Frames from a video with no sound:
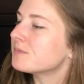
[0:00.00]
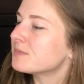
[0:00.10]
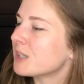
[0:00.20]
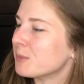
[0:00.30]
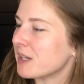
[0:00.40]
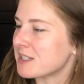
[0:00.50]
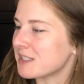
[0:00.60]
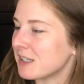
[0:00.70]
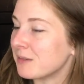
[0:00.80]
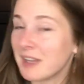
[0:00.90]
complexity
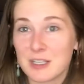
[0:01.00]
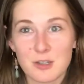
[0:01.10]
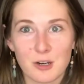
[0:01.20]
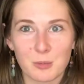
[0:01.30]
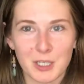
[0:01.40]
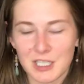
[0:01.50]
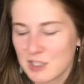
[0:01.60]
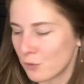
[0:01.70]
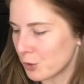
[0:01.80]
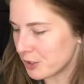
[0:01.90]
and nice aromatics
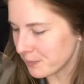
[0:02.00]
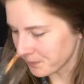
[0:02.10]
for you.